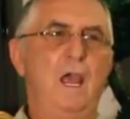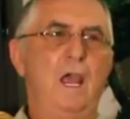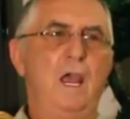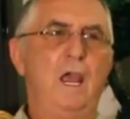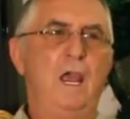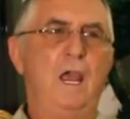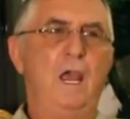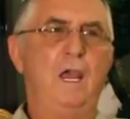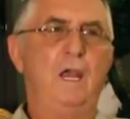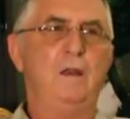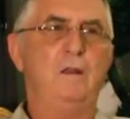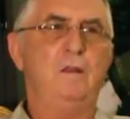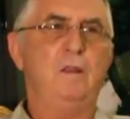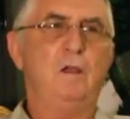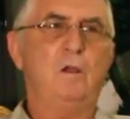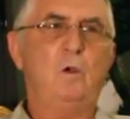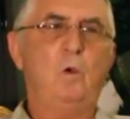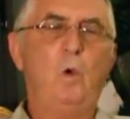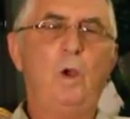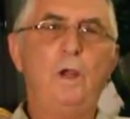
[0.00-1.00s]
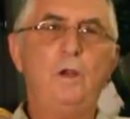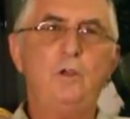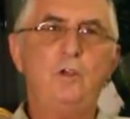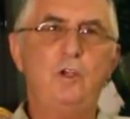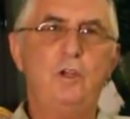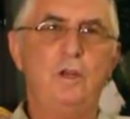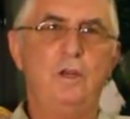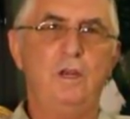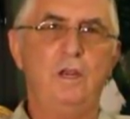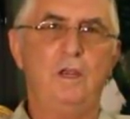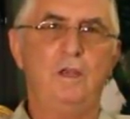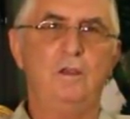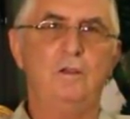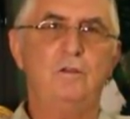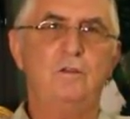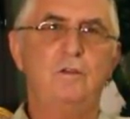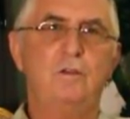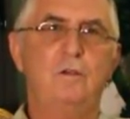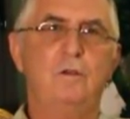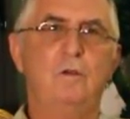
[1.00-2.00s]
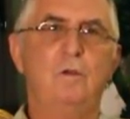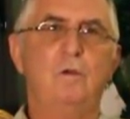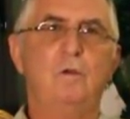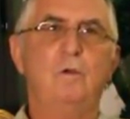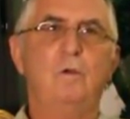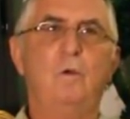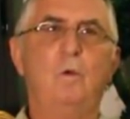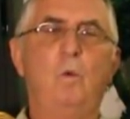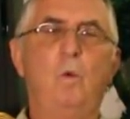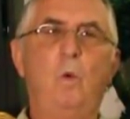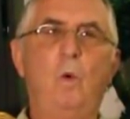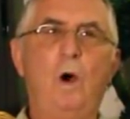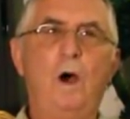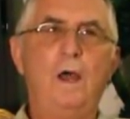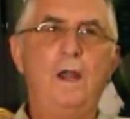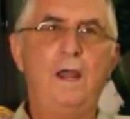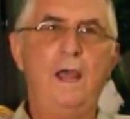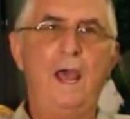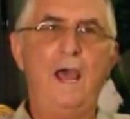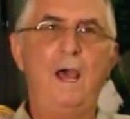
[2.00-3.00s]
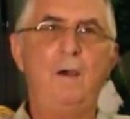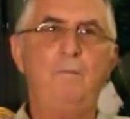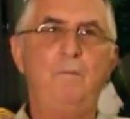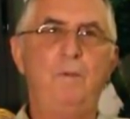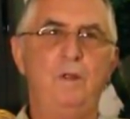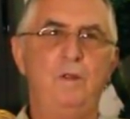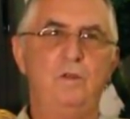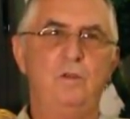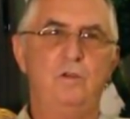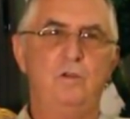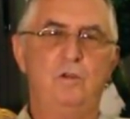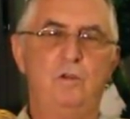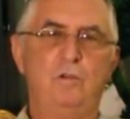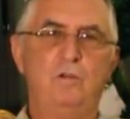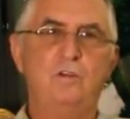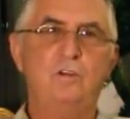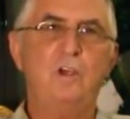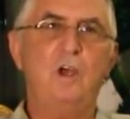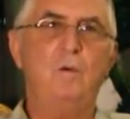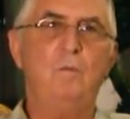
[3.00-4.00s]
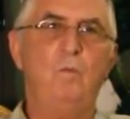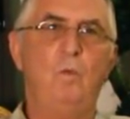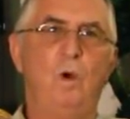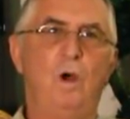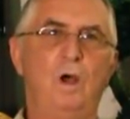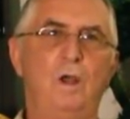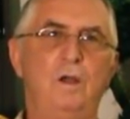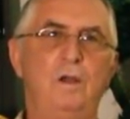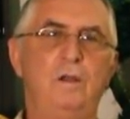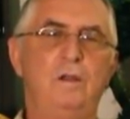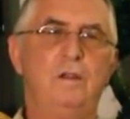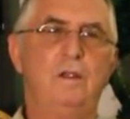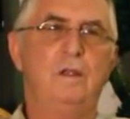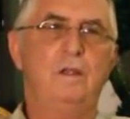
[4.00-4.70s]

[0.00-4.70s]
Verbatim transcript: And the question is, what happens to someone,